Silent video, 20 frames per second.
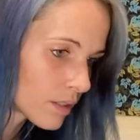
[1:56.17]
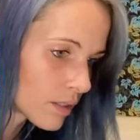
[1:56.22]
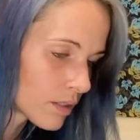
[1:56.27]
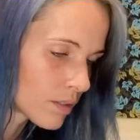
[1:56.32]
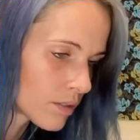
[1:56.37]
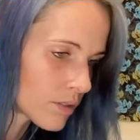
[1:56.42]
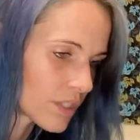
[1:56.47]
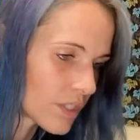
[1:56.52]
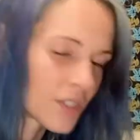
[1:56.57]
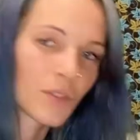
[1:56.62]
I'm
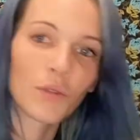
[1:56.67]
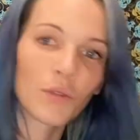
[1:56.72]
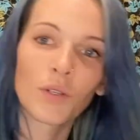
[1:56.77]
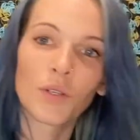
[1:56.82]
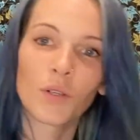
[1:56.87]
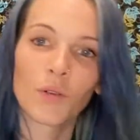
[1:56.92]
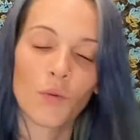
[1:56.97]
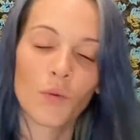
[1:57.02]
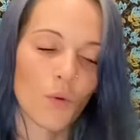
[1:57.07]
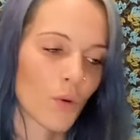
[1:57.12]
trying to do it
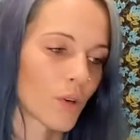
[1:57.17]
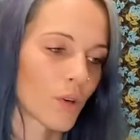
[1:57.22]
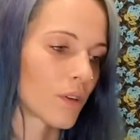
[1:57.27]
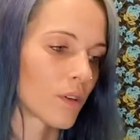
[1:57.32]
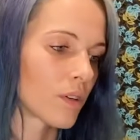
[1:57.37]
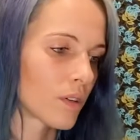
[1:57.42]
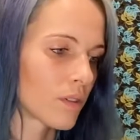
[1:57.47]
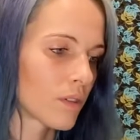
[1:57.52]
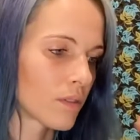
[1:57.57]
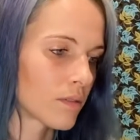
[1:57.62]
in
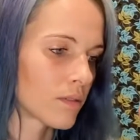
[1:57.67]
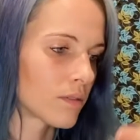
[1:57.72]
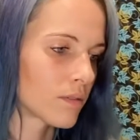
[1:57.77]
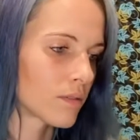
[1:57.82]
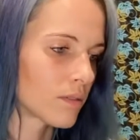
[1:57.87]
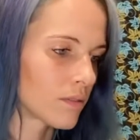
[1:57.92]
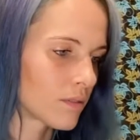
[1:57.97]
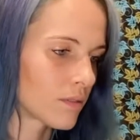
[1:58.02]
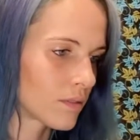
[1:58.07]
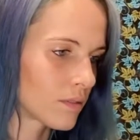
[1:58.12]
order
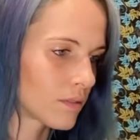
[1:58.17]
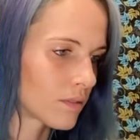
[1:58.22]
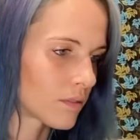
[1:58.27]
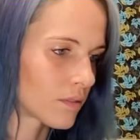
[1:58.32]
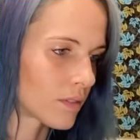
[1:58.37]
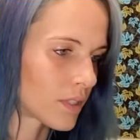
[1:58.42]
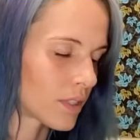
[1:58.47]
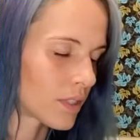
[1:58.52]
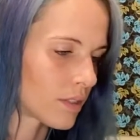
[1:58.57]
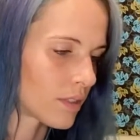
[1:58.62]

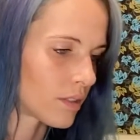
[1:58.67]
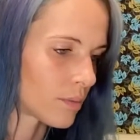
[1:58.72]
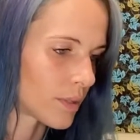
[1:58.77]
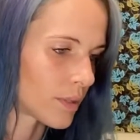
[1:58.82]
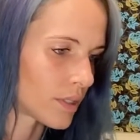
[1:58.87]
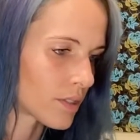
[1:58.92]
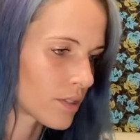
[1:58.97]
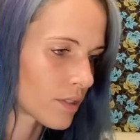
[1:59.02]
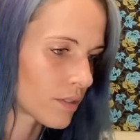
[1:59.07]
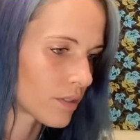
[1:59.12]
with
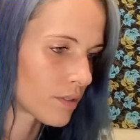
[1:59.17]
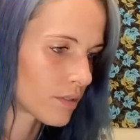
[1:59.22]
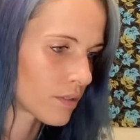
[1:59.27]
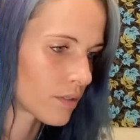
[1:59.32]
incubation so